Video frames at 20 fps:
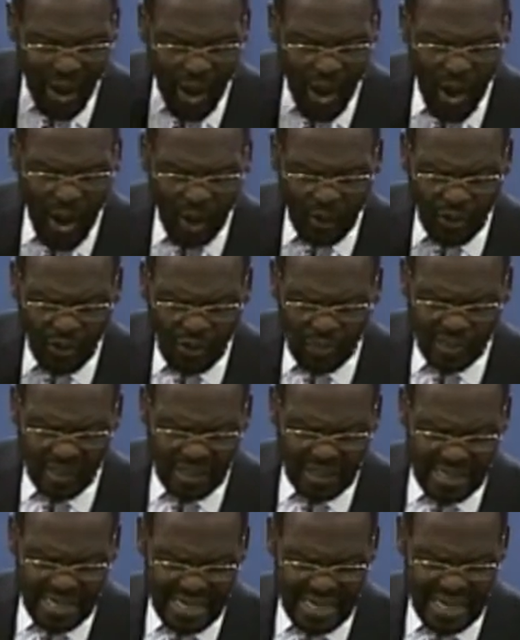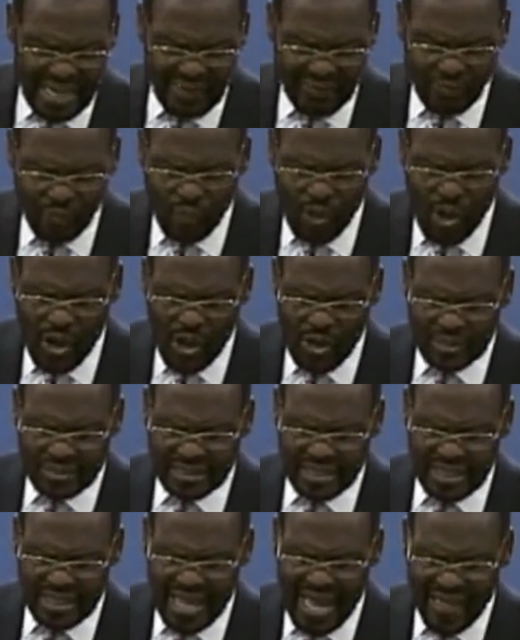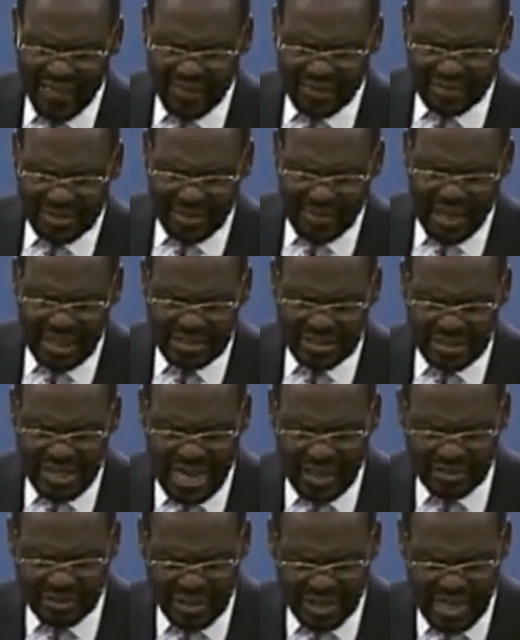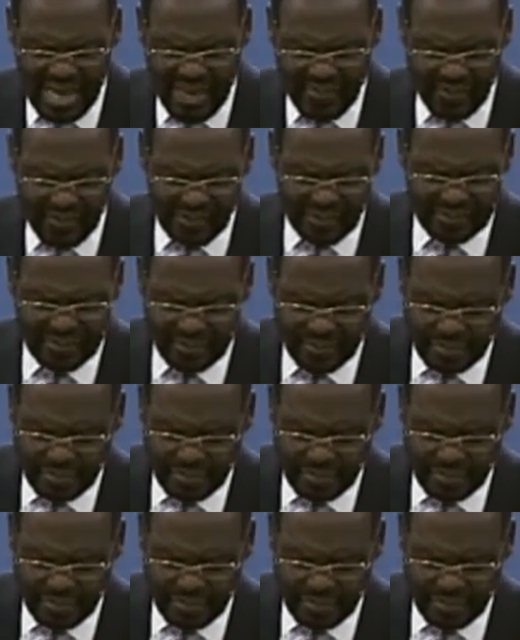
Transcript: all who believed were together. Somebody shout together. together.